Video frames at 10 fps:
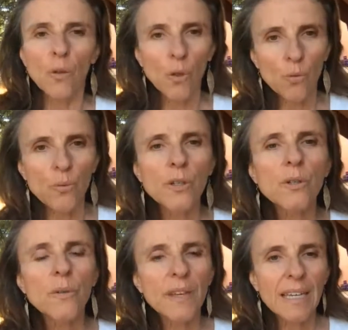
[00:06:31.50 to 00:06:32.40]

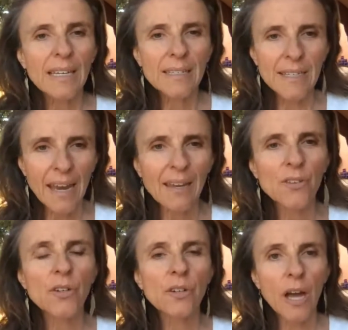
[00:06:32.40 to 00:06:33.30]
through the
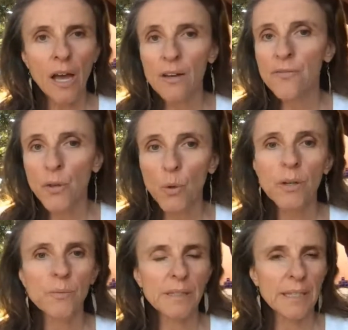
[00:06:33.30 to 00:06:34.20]
container of
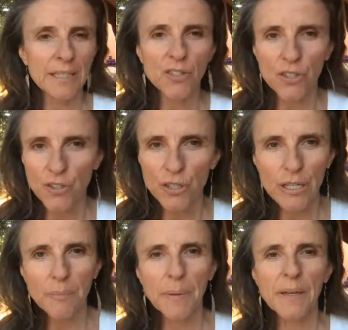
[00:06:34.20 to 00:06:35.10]
your
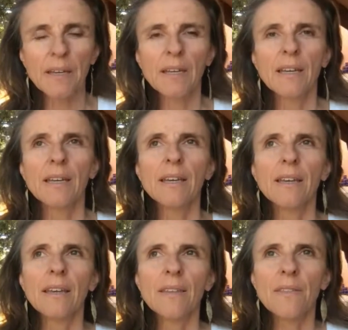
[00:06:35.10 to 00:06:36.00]
relationship
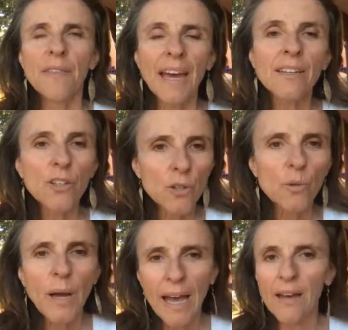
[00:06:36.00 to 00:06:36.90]
that
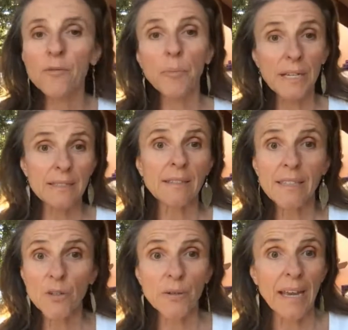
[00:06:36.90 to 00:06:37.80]
you have
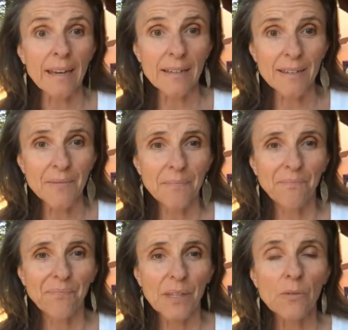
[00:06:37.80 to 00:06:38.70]
presently created,
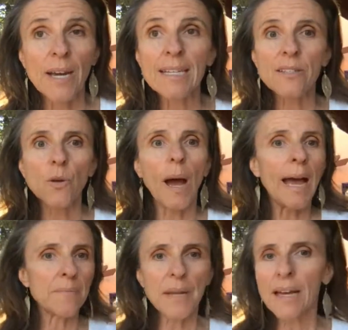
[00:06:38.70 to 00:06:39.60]
right? So
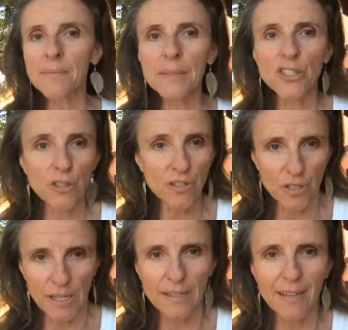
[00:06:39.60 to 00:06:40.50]
I'm not a
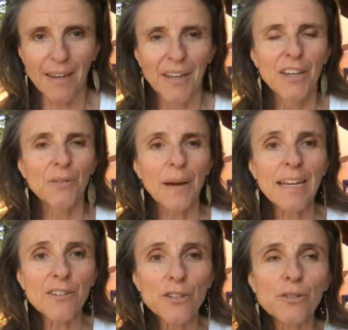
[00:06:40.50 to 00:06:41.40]
magician,
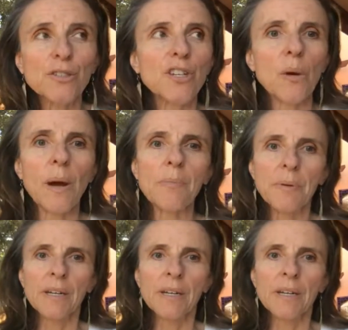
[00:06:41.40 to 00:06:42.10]
right? You show up